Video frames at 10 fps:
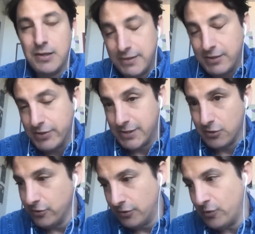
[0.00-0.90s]
there is a
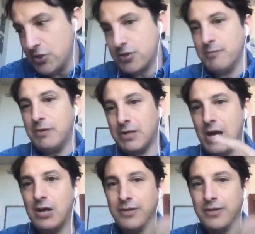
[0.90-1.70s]
good question about how that